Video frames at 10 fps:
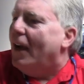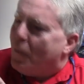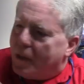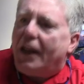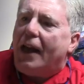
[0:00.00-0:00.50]
Yeah,
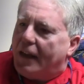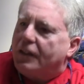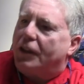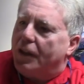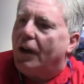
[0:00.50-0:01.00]
when they
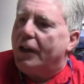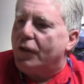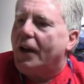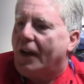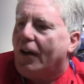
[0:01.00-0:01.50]
ask, I
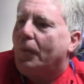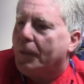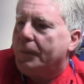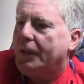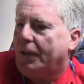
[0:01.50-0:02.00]
try to help
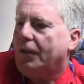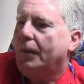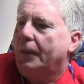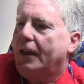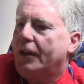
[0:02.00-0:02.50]
them,
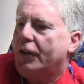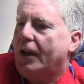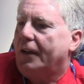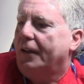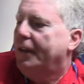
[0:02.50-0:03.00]
I
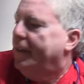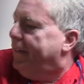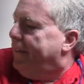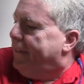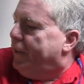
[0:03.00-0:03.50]
try
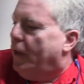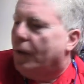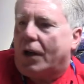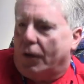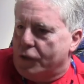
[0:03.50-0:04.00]

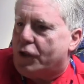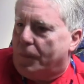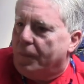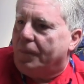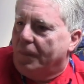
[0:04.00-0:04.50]
to coach
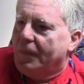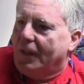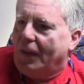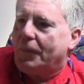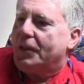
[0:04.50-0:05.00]
them.
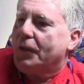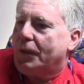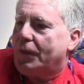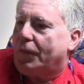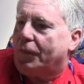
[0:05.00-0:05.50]
I've been
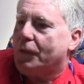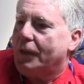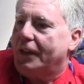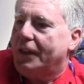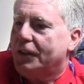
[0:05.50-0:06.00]
doing it for
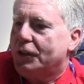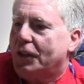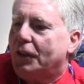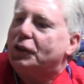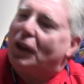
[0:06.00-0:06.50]
40 years.
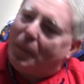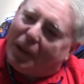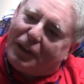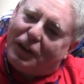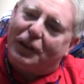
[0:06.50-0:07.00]
Some
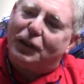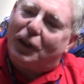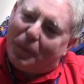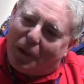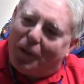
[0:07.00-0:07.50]
listen,
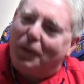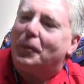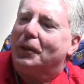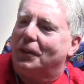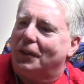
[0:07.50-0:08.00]
some don't,
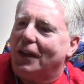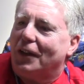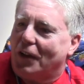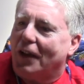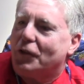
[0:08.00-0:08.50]
but
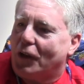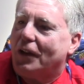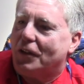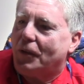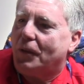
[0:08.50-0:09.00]
I
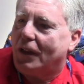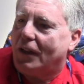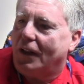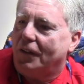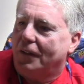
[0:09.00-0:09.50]
try to do what I
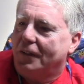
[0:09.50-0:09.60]
can.